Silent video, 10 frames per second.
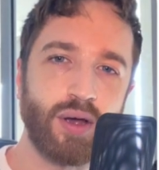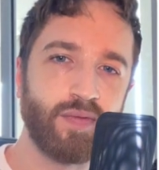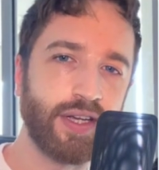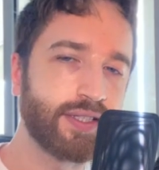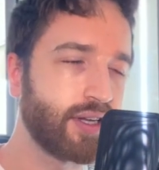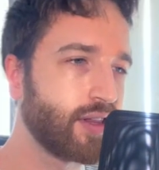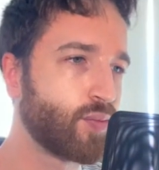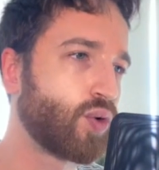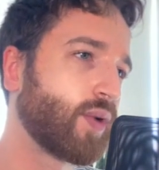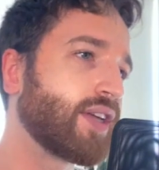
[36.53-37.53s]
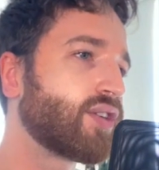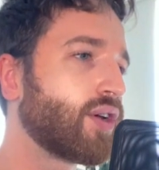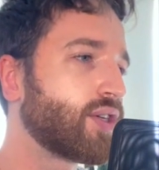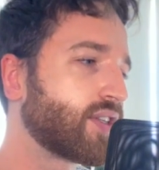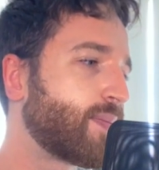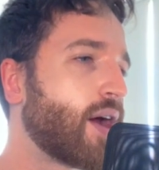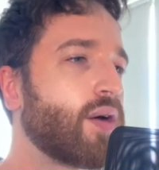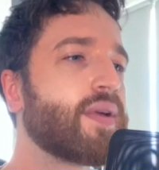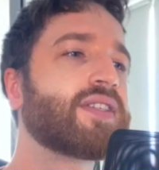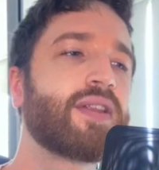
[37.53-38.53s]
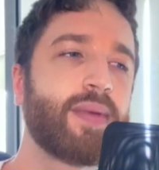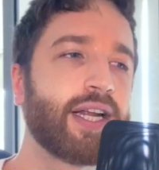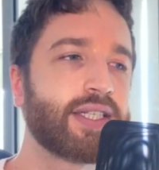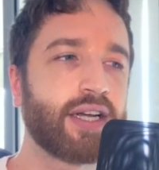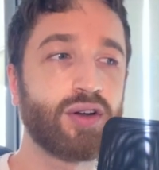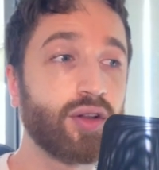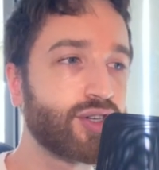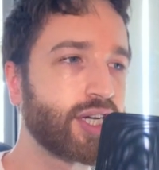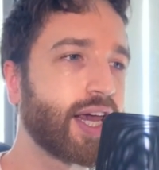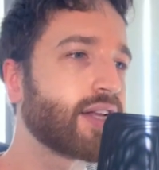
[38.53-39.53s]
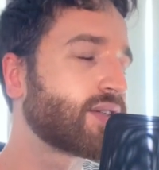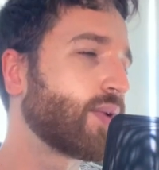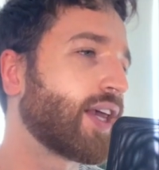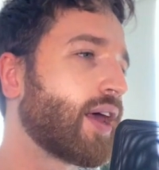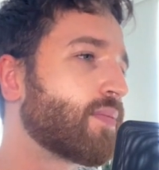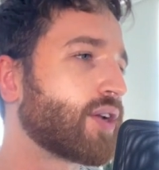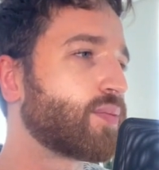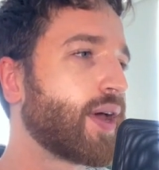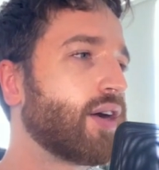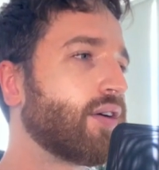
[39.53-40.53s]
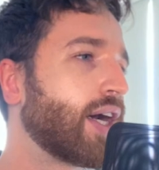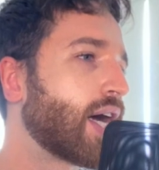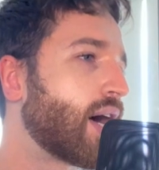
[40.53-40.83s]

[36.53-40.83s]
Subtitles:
Obviously, the more research experiments, the better technology gets. We get much better at